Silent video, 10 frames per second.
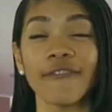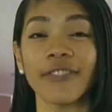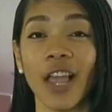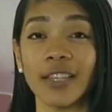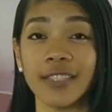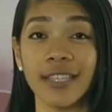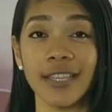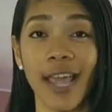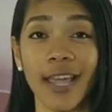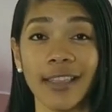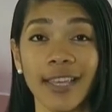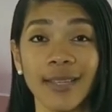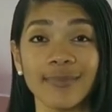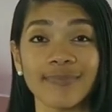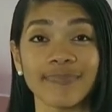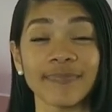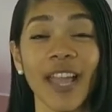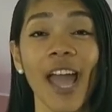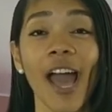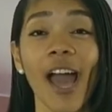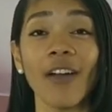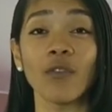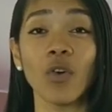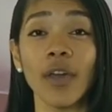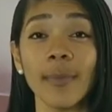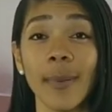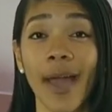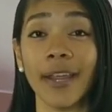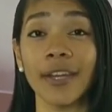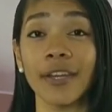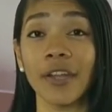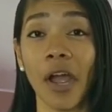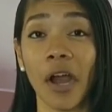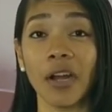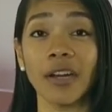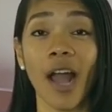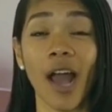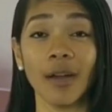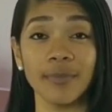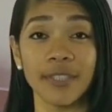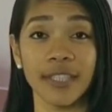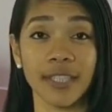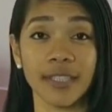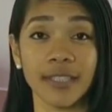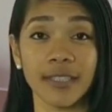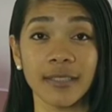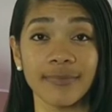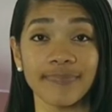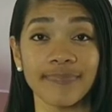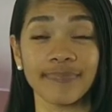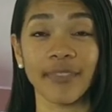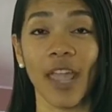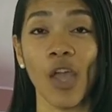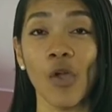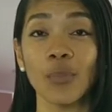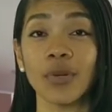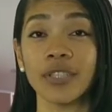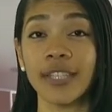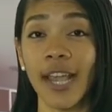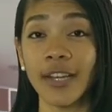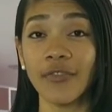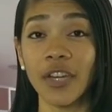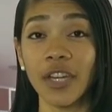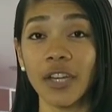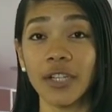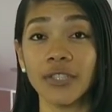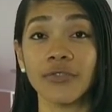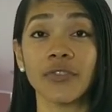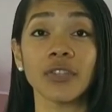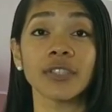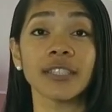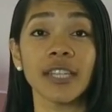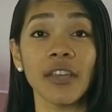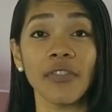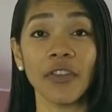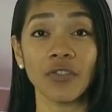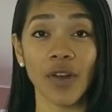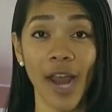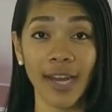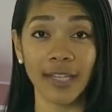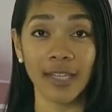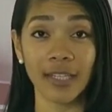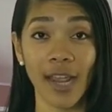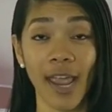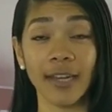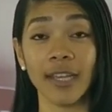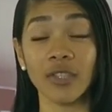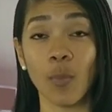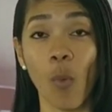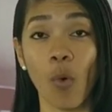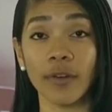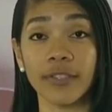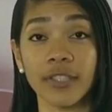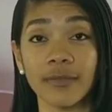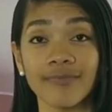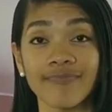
flossing daily, avoid biting hard objects, protect veneers from teeth grinding in sports,